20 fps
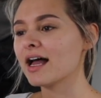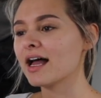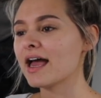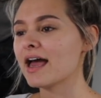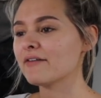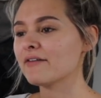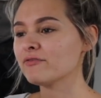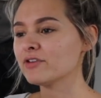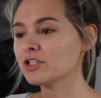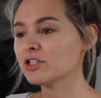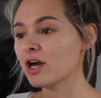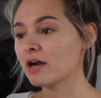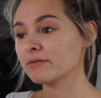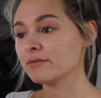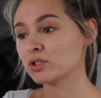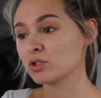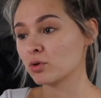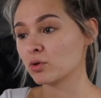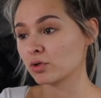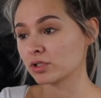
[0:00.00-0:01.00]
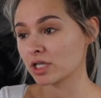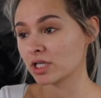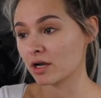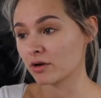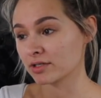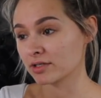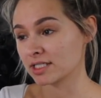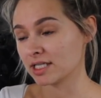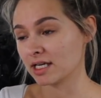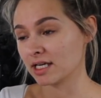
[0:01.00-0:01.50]
Every time you talk to
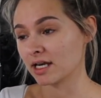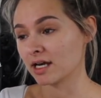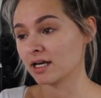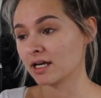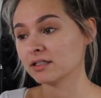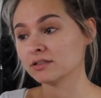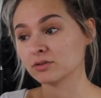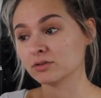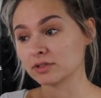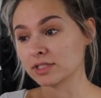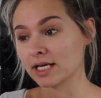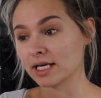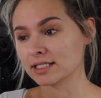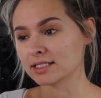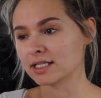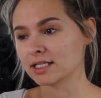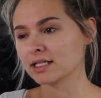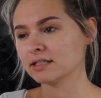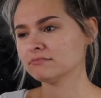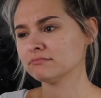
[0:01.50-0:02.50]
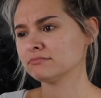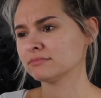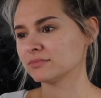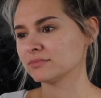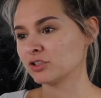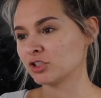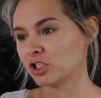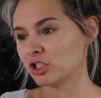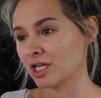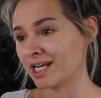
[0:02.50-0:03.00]
her or see her, or text her,
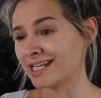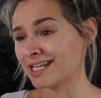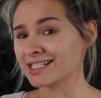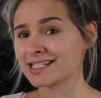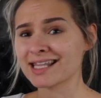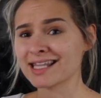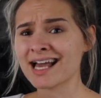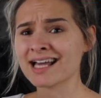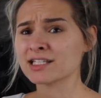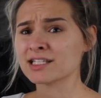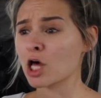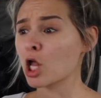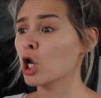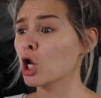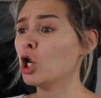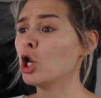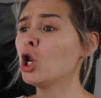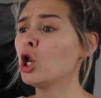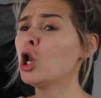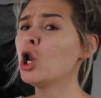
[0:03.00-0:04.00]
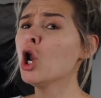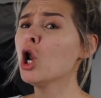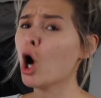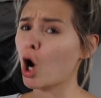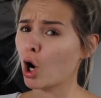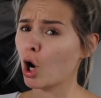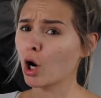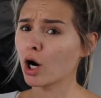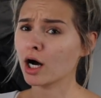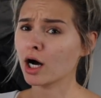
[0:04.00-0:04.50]
jeez, that is a
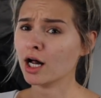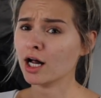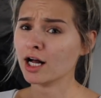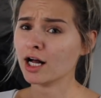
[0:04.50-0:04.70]
lot.